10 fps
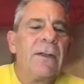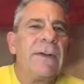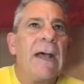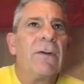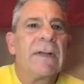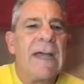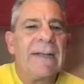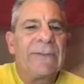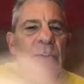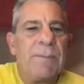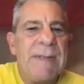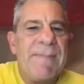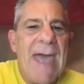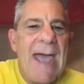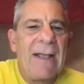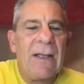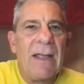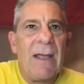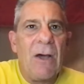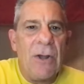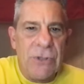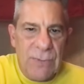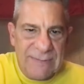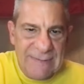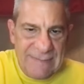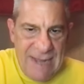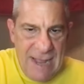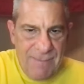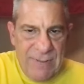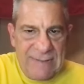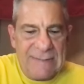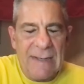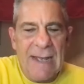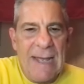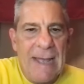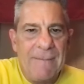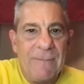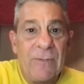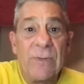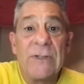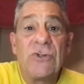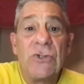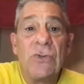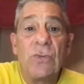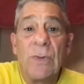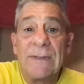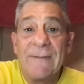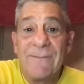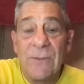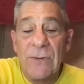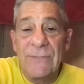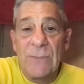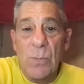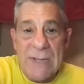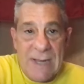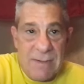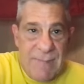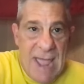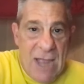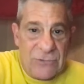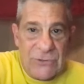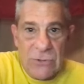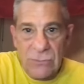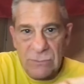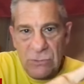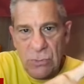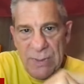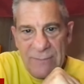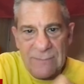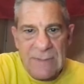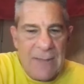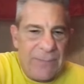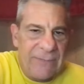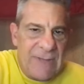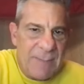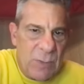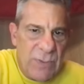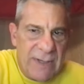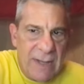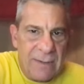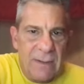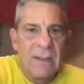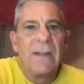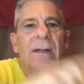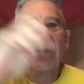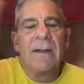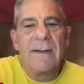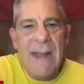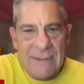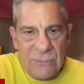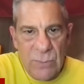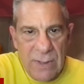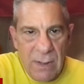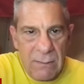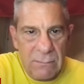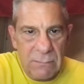Now, Gus will be back on USC's campus for the June 21st weekend bash. So in 2 weeks, not this coming weekend, next weekend.